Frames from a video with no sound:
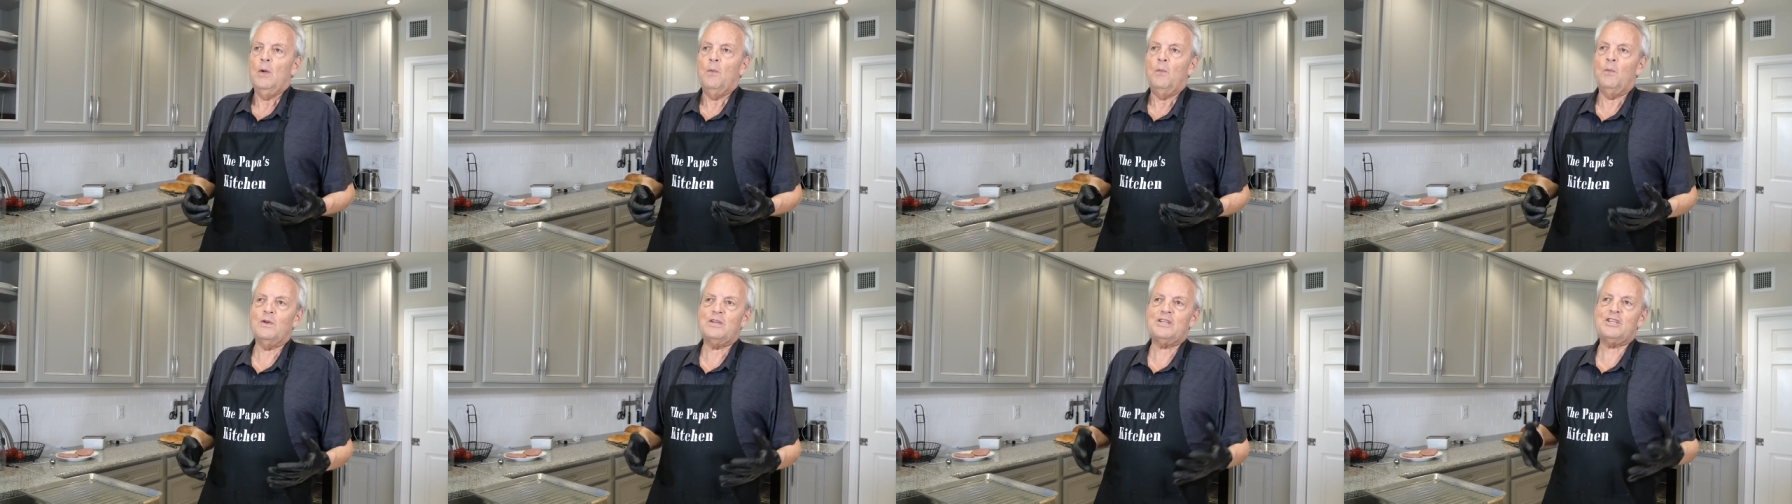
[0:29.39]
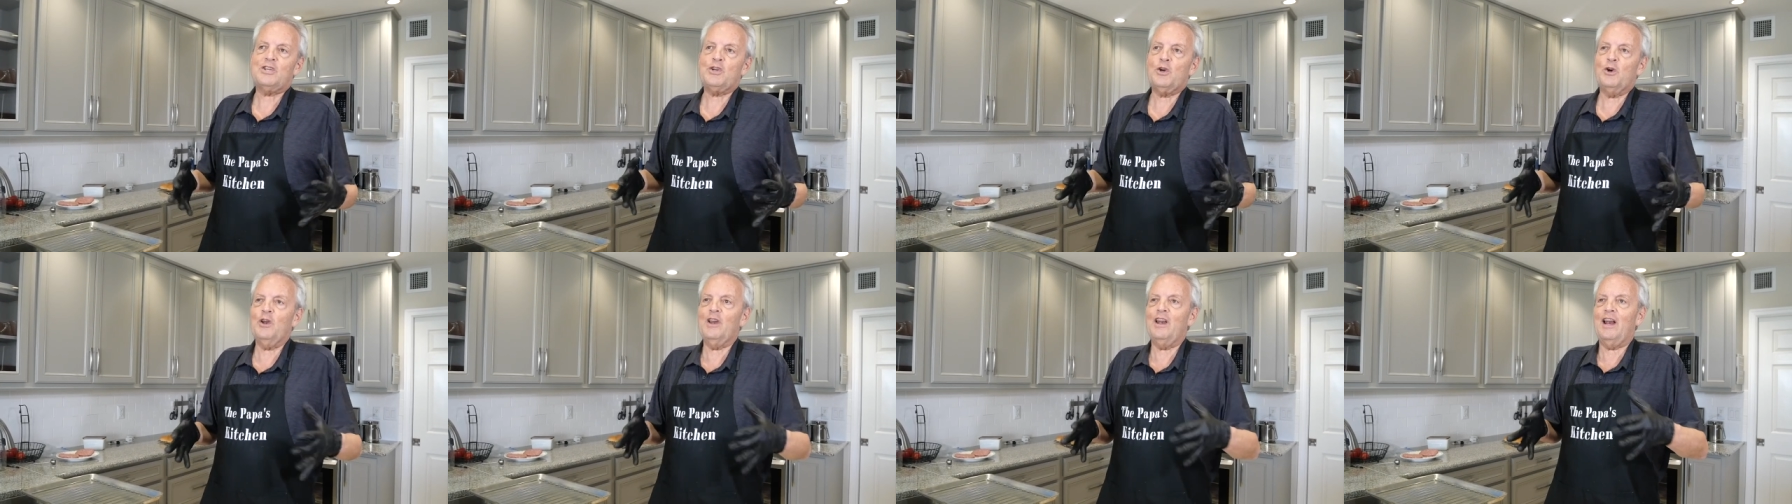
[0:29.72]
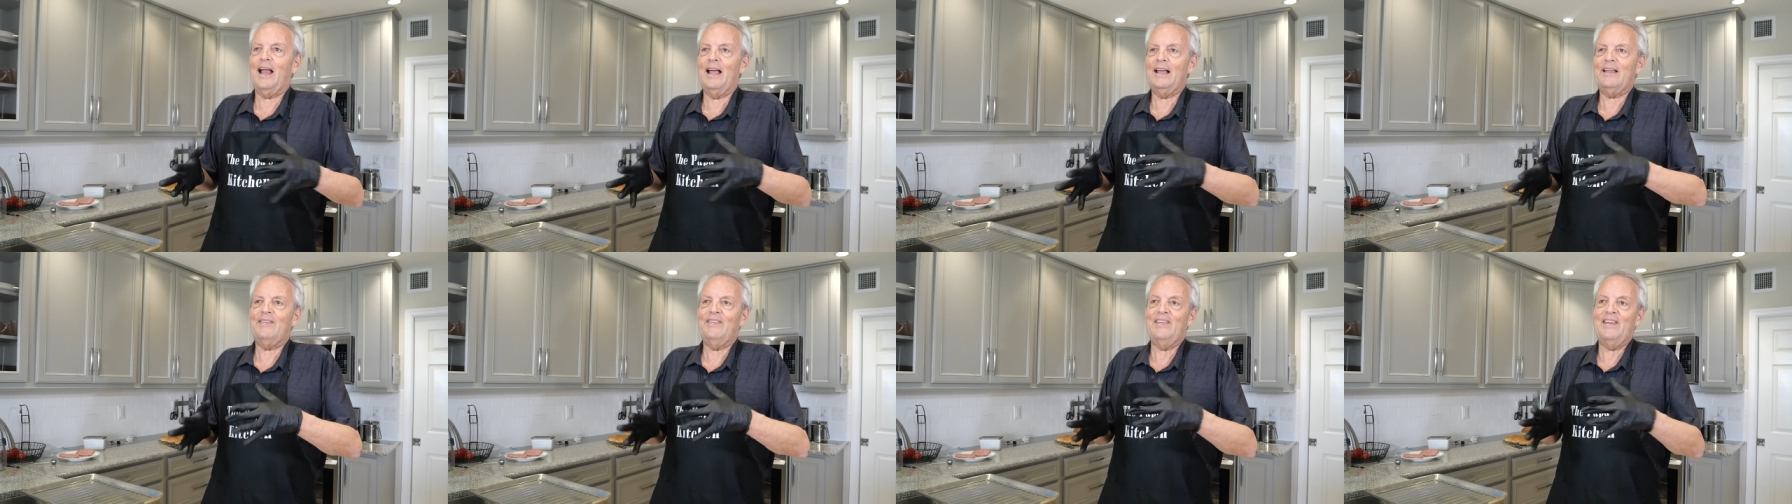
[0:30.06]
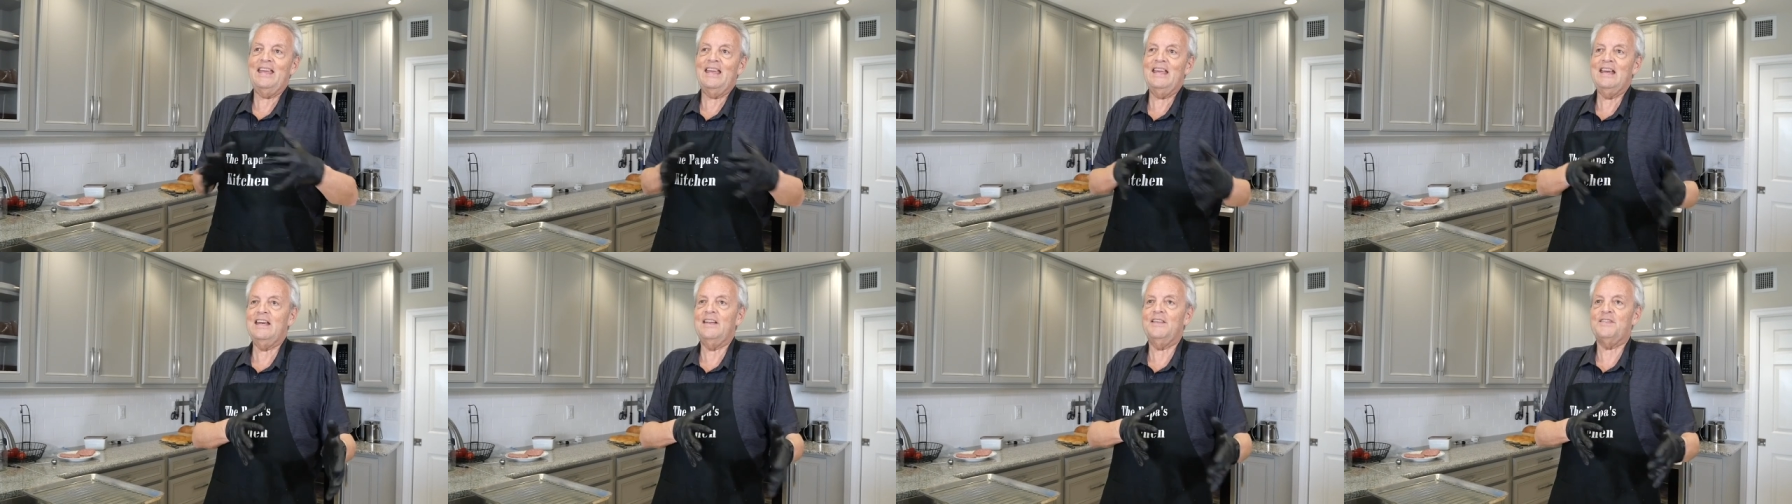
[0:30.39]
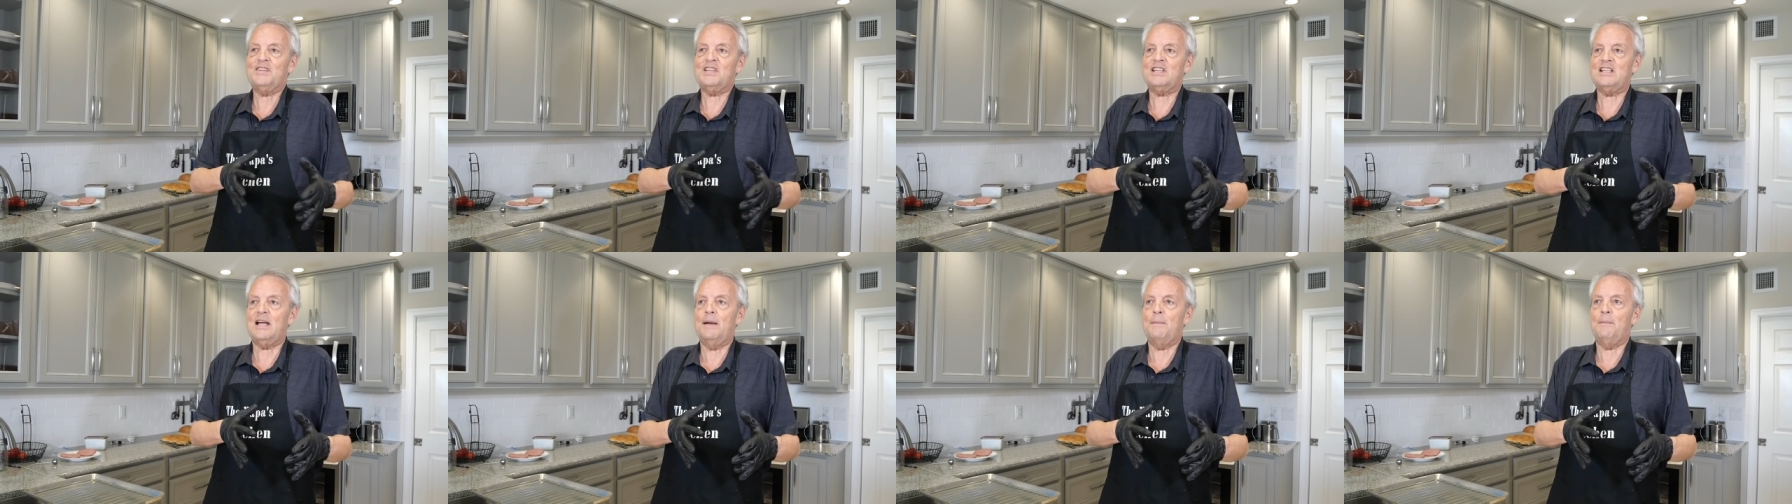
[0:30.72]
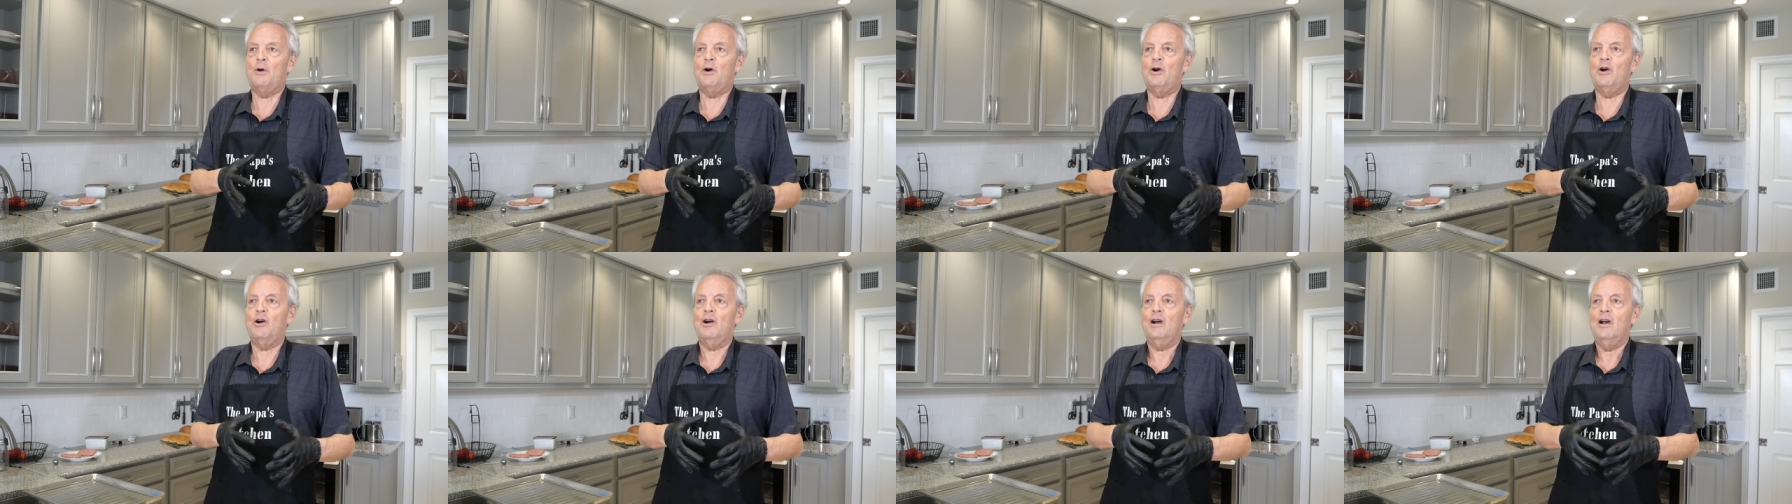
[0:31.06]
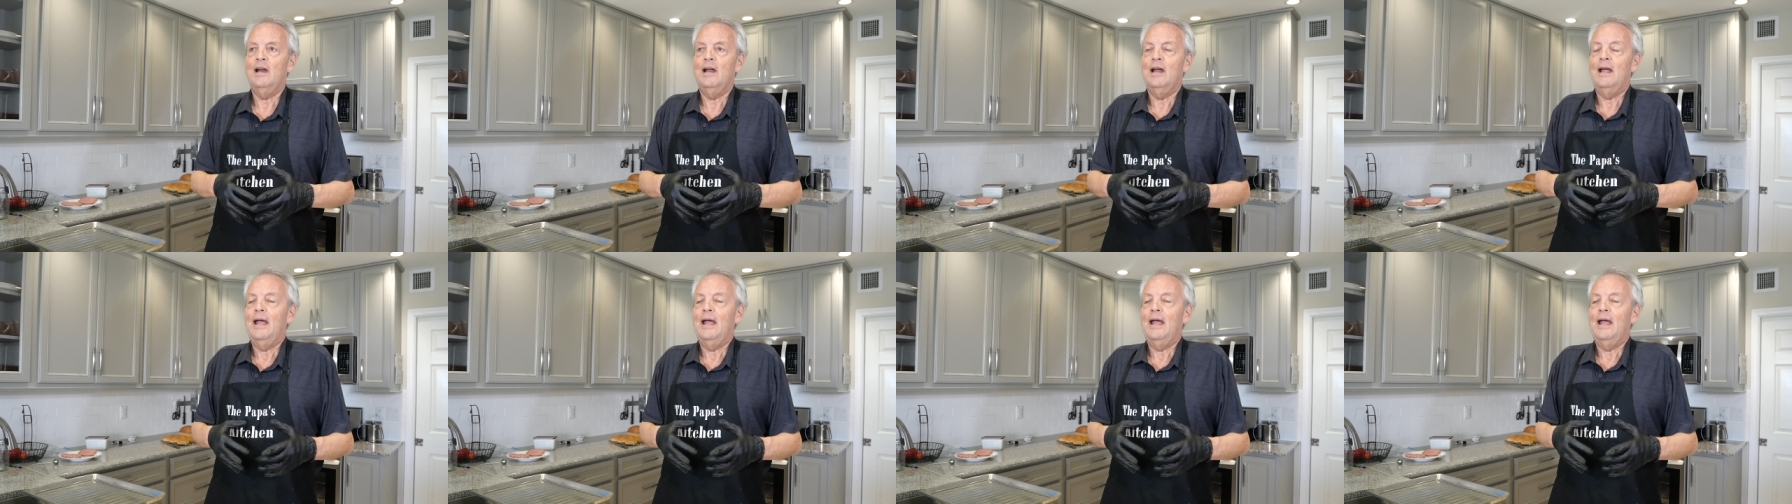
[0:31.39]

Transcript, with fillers: which sort of like the end of summer